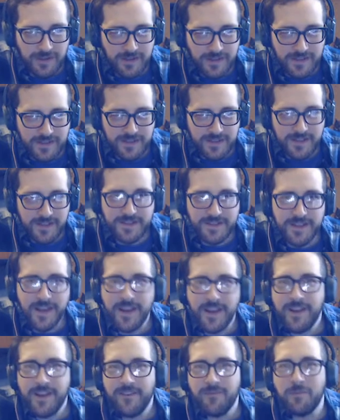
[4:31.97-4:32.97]
This is a
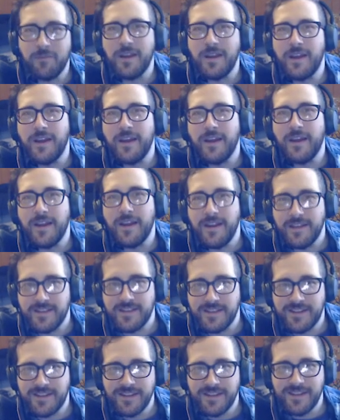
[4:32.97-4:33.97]
safe
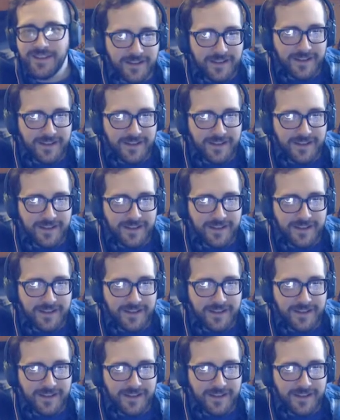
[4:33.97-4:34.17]
place.